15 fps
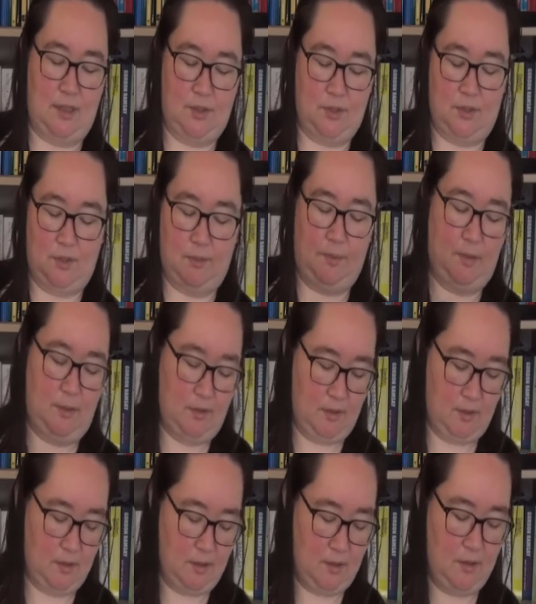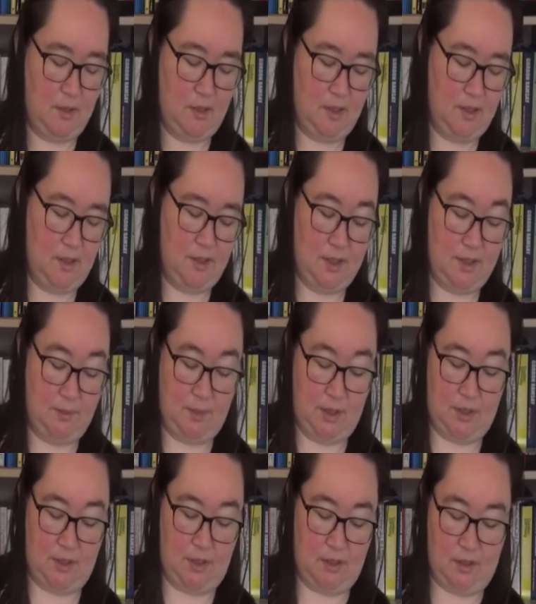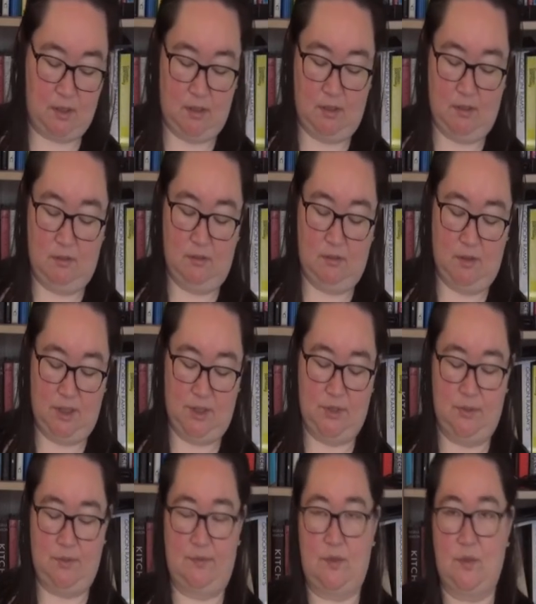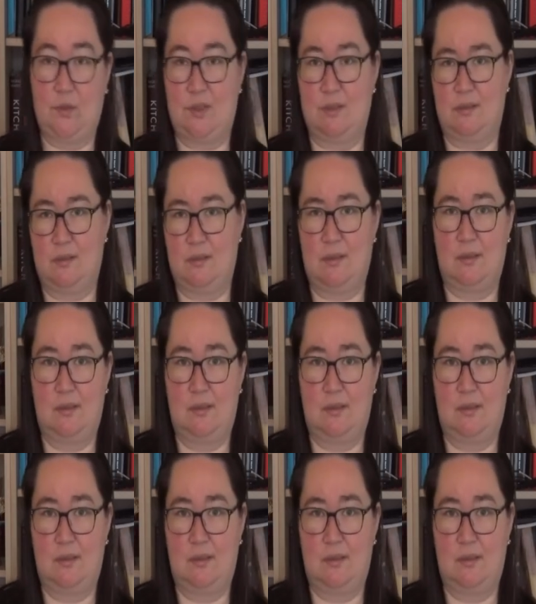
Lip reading: the shop, she mentioned, she should have gotten